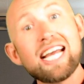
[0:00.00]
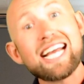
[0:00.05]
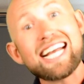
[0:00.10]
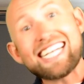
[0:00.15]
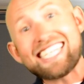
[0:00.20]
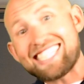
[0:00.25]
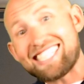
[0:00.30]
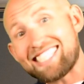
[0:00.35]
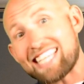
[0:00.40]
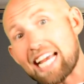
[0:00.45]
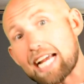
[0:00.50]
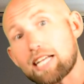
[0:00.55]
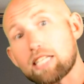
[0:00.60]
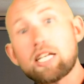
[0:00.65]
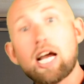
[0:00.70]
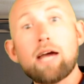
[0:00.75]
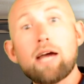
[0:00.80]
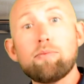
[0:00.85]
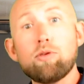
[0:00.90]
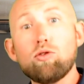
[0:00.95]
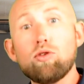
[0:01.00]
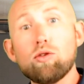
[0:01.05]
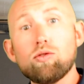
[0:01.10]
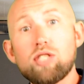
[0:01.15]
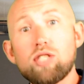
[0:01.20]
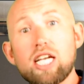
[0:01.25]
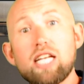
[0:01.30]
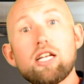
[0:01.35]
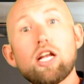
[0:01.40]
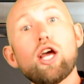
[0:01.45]
Second time you use
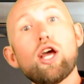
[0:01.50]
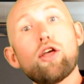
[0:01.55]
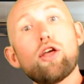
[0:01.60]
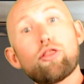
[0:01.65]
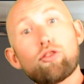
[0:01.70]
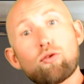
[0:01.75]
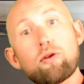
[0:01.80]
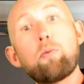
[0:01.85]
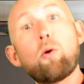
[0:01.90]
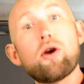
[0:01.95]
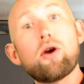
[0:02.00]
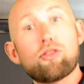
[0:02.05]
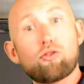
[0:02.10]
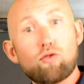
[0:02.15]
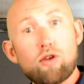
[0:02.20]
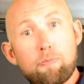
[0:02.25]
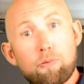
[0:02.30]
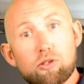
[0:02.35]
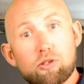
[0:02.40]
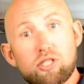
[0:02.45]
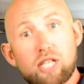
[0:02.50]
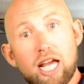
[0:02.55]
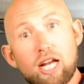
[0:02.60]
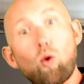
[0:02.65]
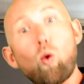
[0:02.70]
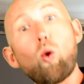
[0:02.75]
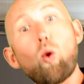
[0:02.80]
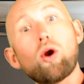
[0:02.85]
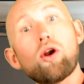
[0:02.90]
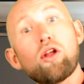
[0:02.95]
it, 3.3%
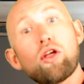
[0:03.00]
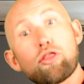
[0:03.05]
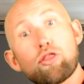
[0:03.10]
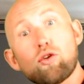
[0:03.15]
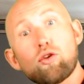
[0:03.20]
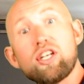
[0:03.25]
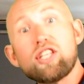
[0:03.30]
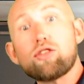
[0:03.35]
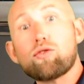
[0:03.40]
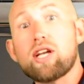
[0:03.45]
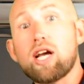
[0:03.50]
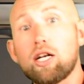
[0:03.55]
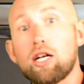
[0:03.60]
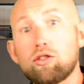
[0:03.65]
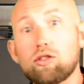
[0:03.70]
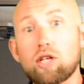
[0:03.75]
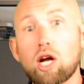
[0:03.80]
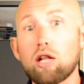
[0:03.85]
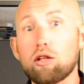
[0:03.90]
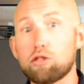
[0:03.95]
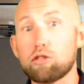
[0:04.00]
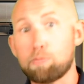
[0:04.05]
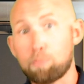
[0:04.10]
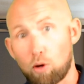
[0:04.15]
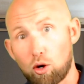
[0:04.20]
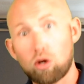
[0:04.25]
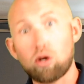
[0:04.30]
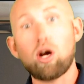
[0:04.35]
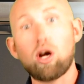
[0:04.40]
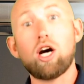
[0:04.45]
or $3,300
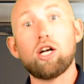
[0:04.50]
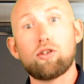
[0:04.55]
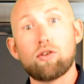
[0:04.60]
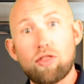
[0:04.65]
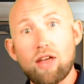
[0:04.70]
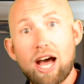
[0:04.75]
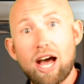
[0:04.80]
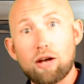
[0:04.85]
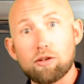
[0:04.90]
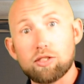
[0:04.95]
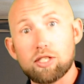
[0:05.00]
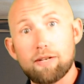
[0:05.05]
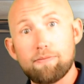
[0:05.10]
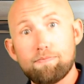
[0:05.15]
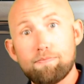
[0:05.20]
per $100,000.